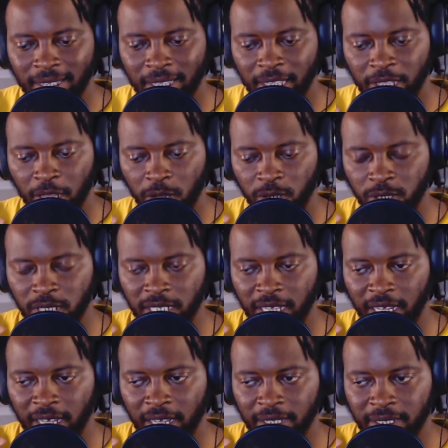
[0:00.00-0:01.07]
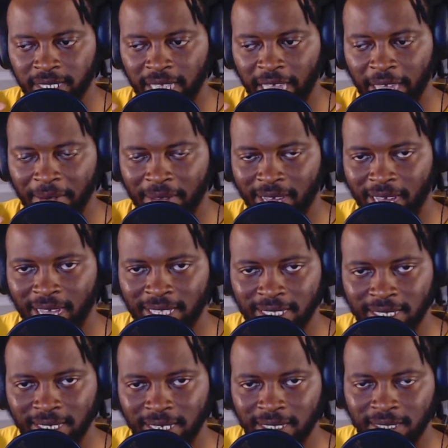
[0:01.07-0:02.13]
those same
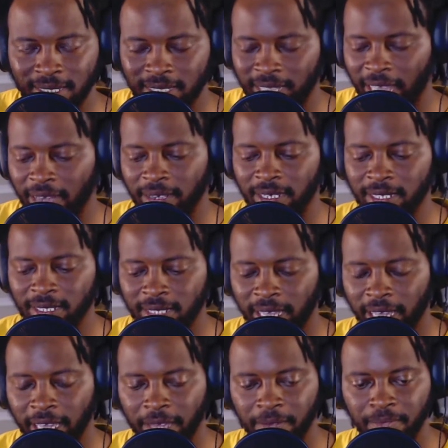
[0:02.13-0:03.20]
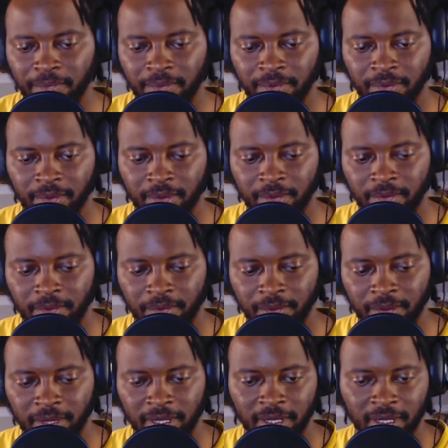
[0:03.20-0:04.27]
consonants are sounding the same.
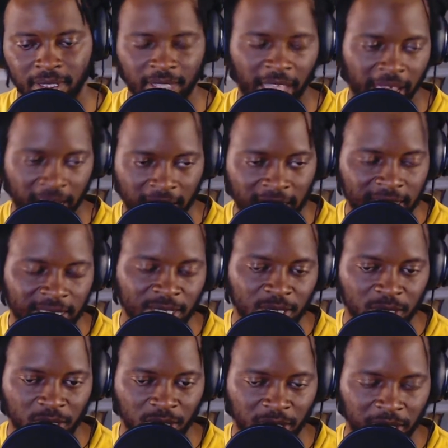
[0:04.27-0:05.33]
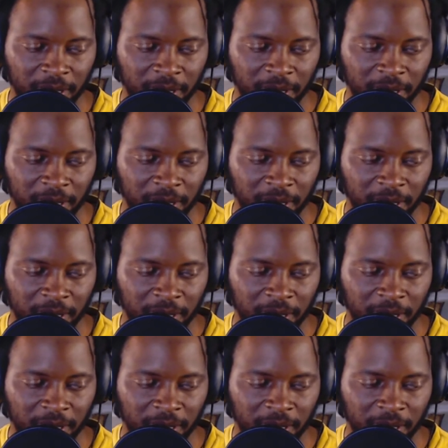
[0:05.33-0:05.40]
Like, listen to it.